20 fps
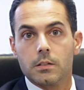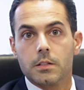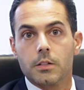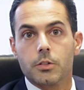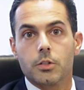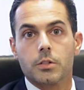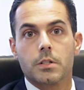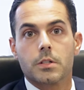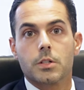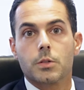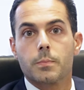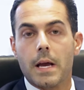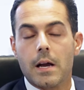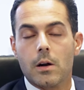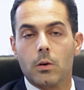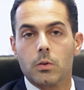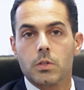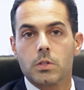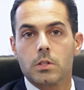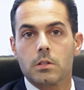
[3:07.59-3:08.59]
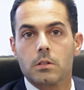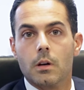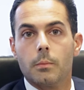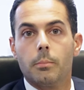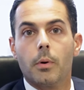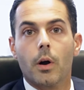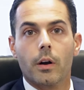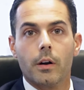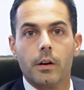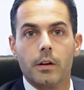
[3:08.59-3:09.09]
such as a spouse, a
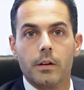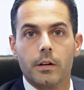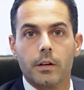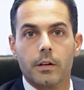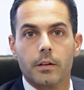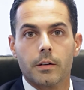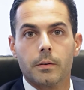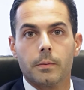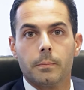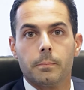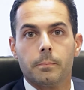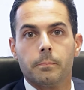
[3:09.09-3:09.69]
partner,